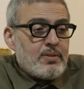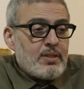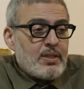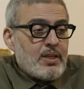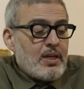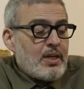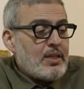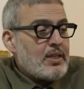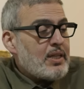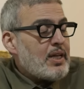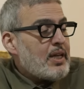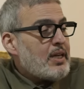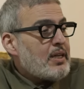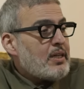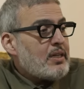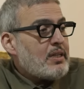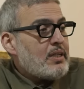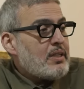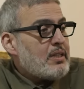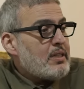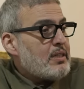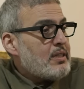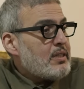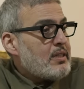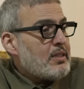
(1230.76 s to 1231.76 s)
And
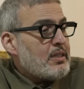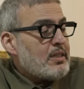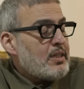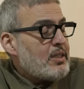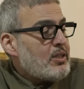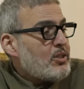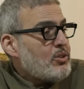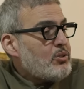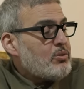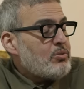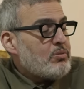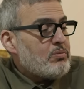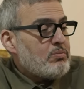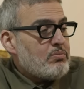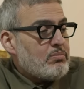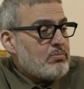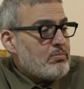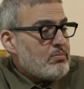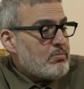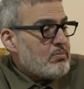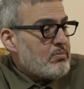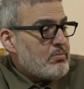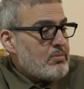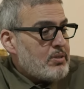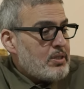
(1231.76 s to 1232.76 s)
then, you know,
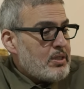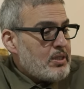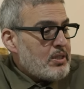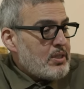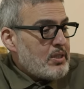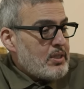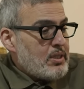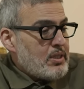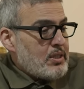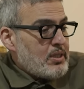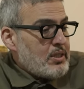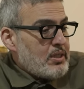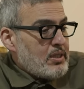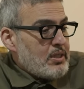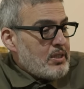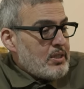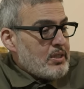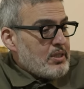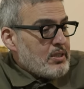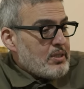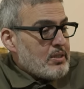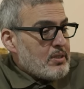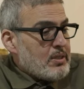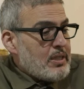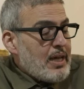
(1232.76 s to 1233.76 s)

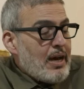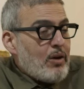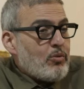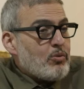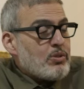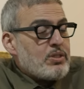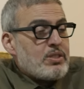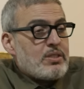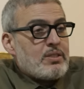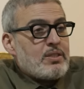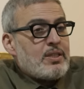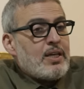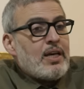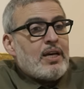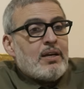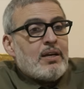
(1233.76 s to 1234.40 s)
that was